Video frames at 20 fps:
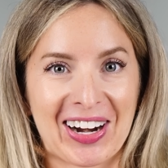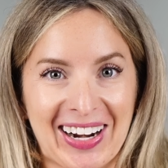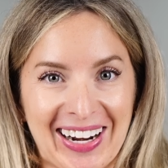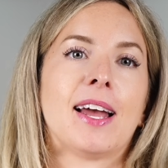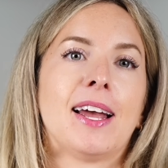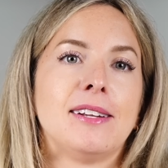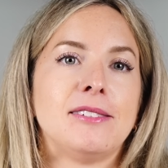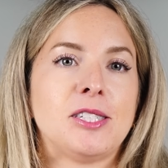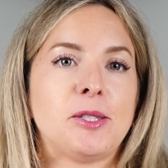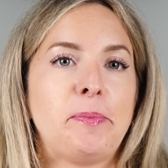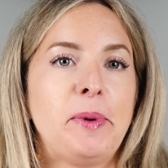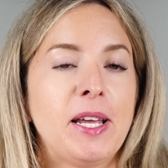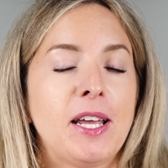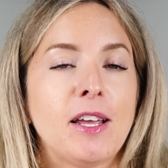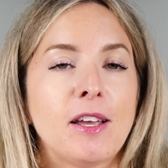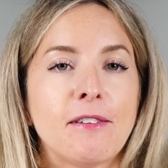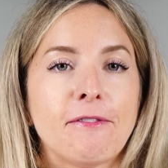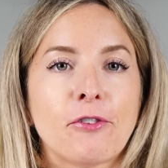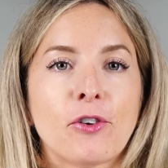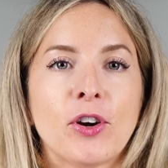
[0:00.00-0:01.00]
And
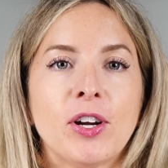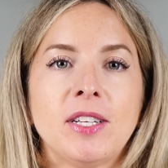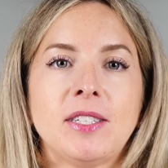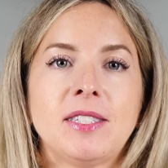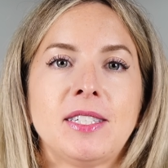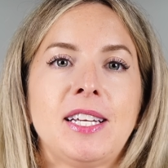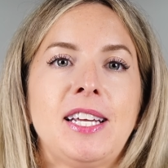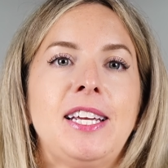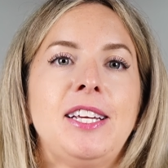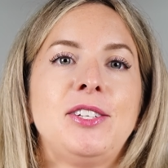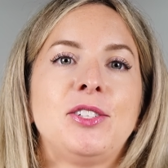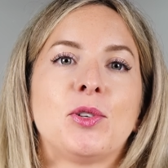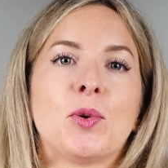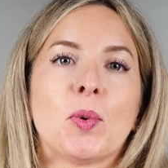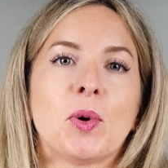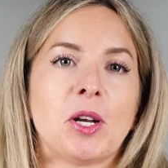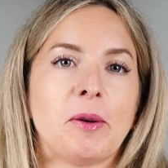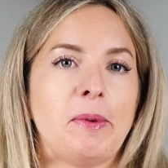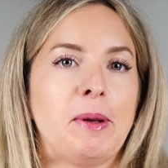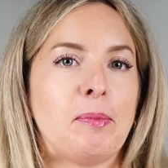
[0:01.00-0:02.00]
speaking of Chris, he's
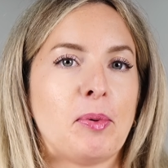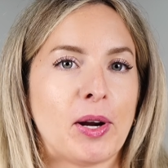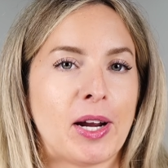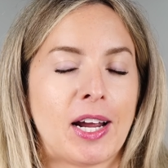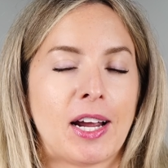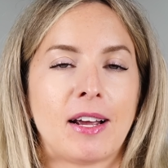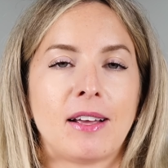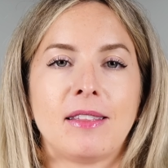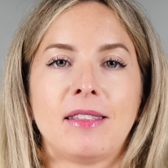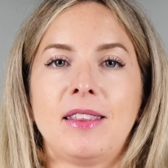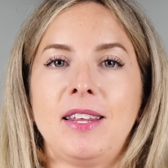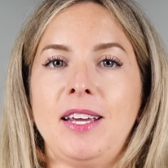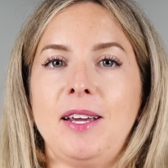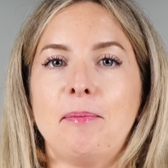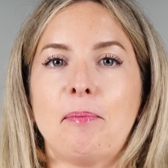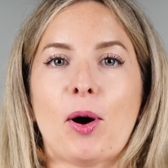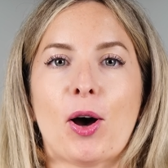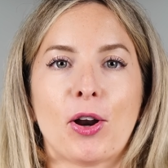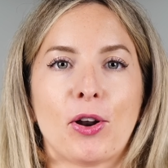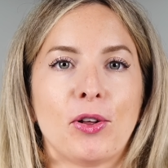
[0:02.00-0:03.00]
going to be bringing the
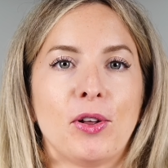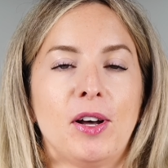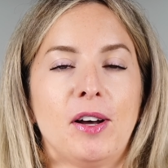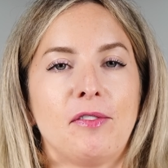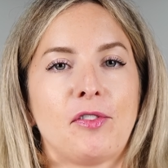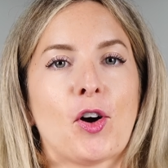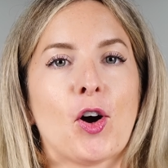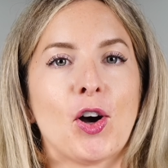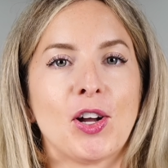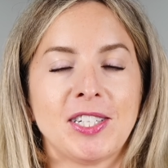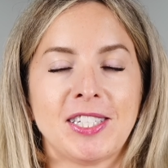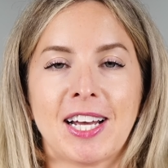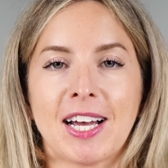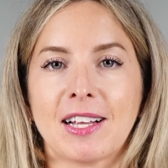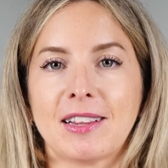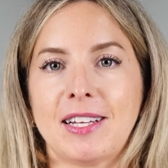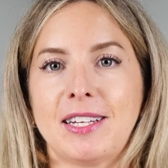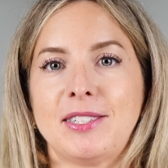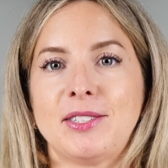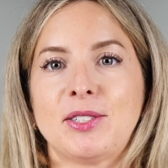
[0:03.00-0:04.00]
bottle of contact
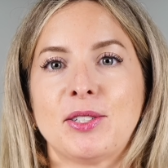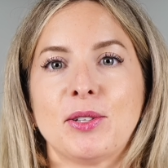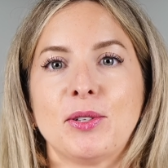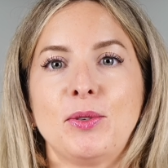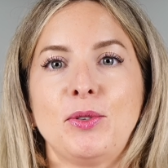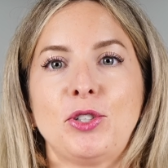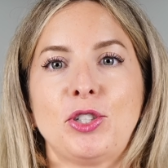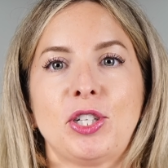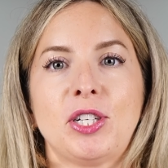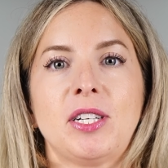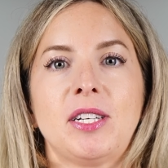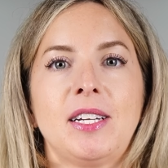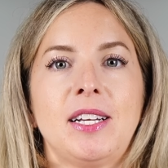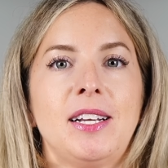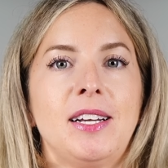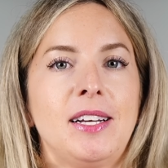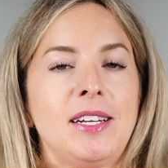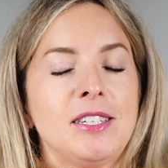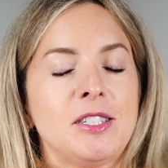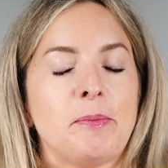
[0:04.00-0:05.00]
lens solution
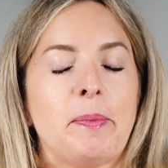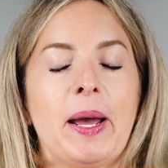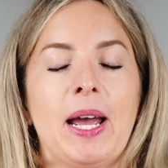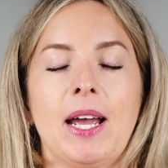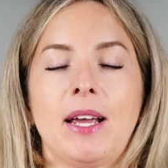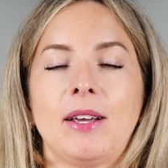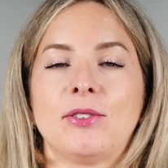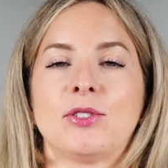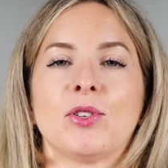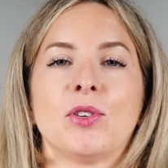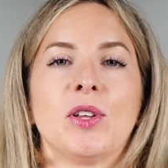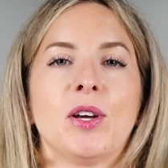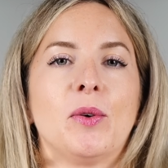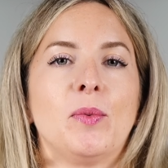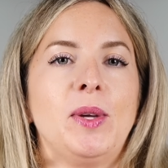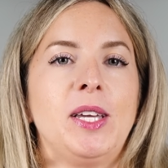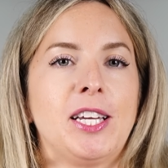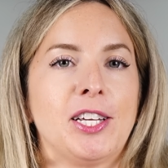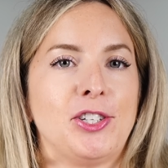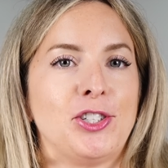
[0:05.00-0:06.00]
in his bag so that
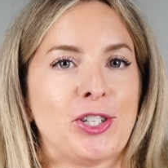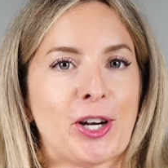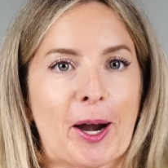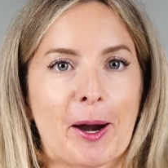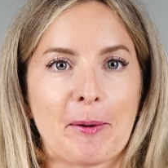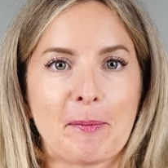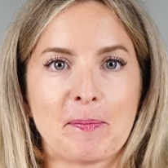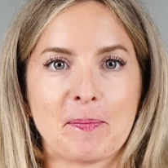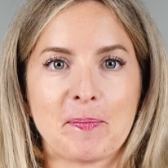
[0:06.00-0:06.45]
we can share.